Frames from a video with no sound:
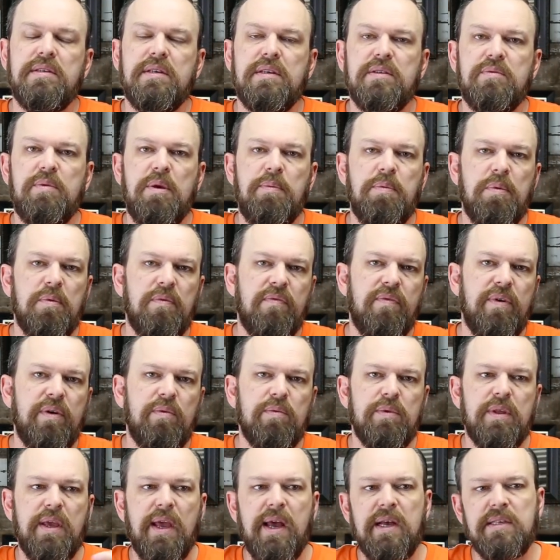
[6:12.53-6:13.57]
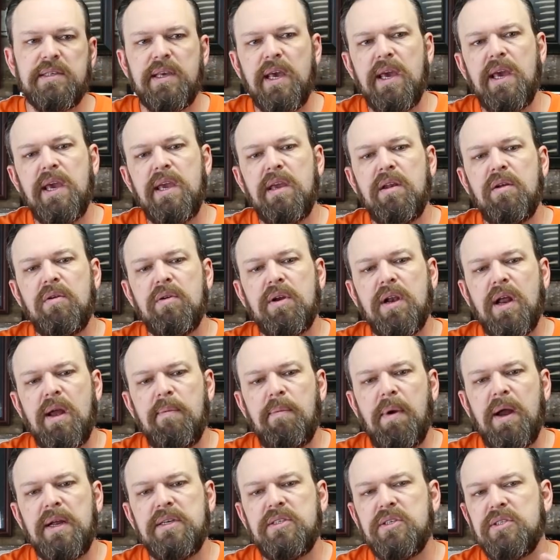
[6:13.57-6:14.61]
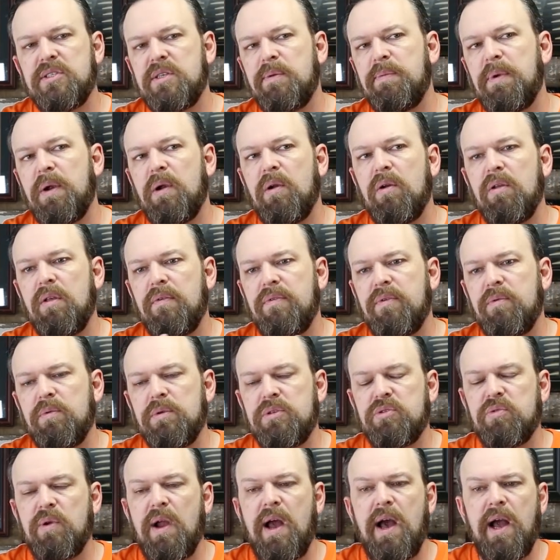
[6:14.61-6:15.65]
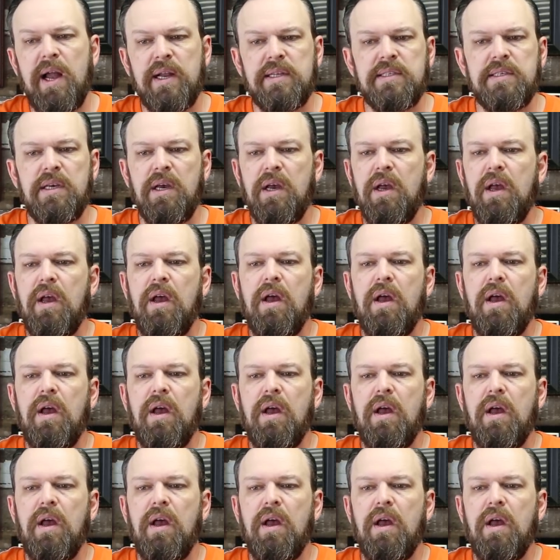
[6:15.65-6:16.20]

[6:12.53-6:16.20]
because people frequently ask, hey, you know, can I buy just a barrel of the retract?